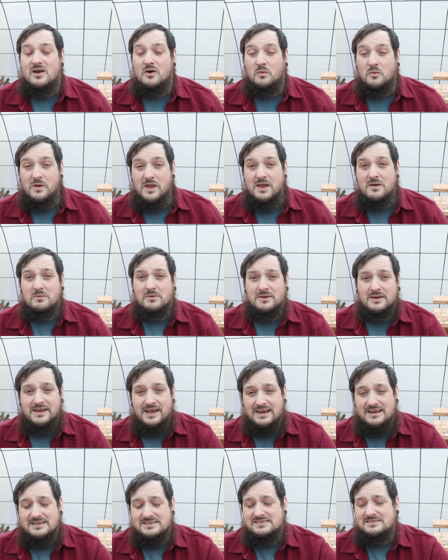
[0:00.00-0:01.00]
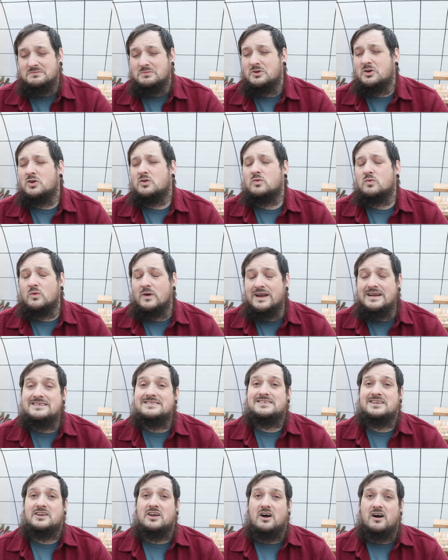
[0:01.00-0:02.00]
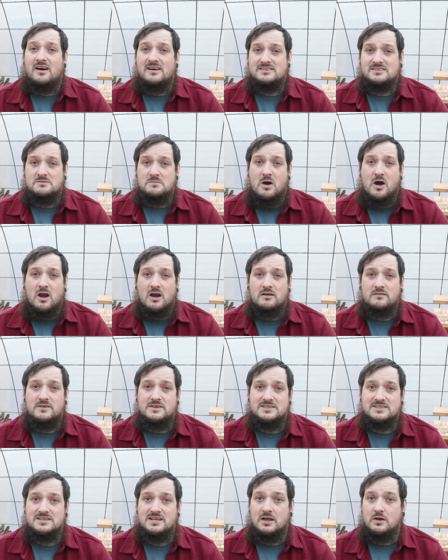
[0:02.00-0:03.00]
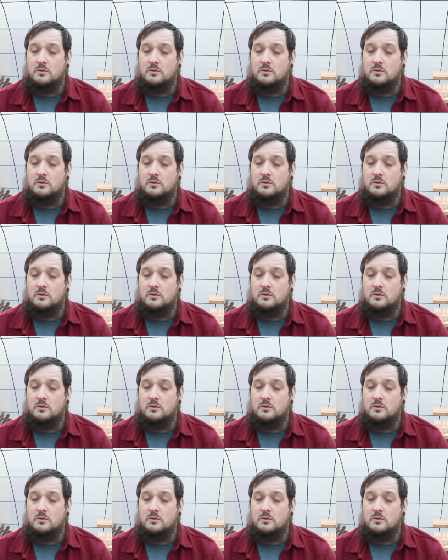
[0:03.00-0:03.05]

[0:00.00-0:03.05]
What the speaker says: We were getting some crazy awesome harvest.